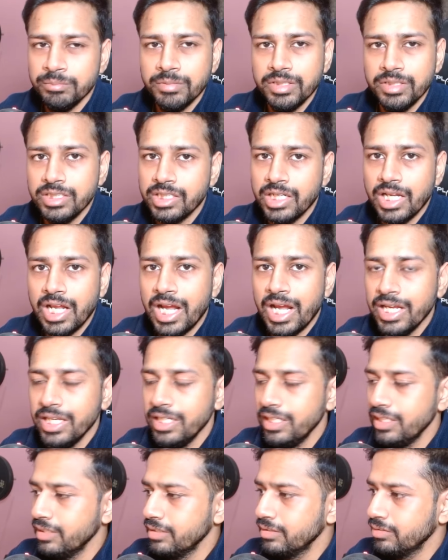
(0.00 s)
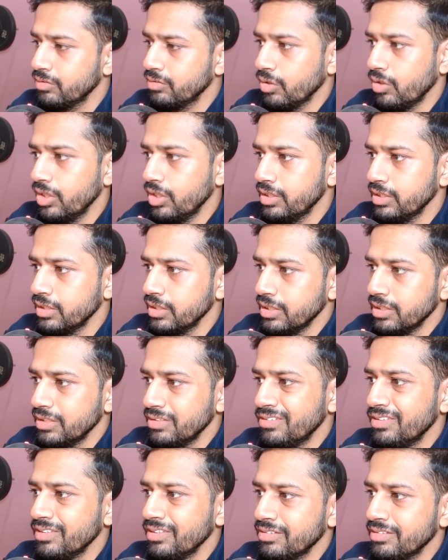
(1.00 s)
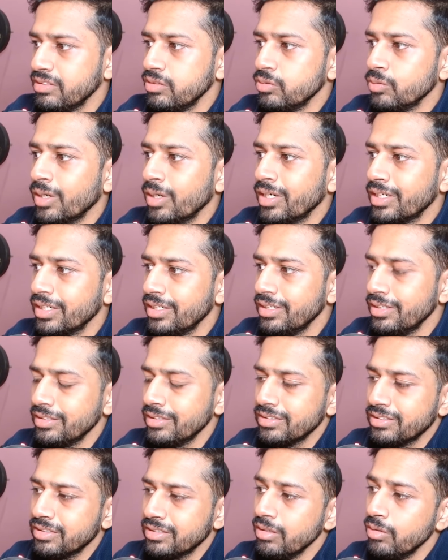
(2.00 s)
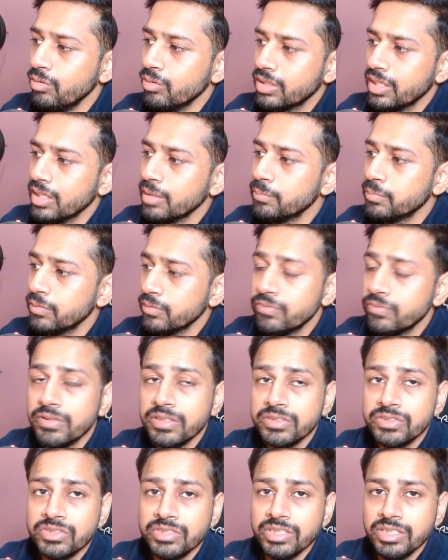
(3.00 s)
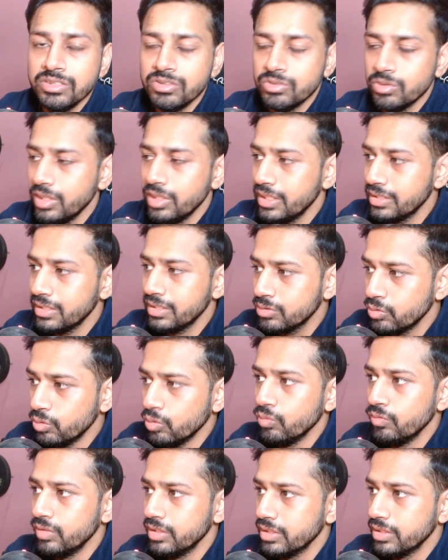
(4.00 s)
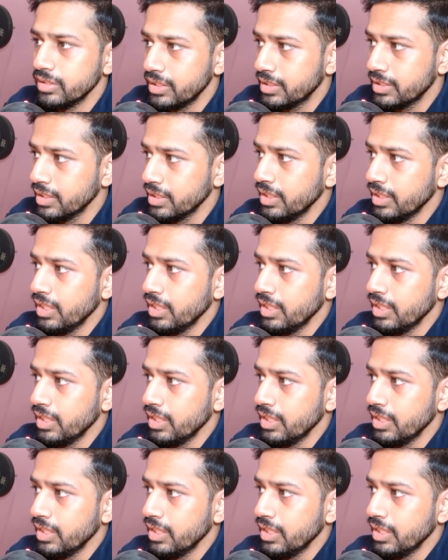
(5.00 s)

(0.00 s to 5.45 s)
but I thought this URL is looking professional, so let's go with it.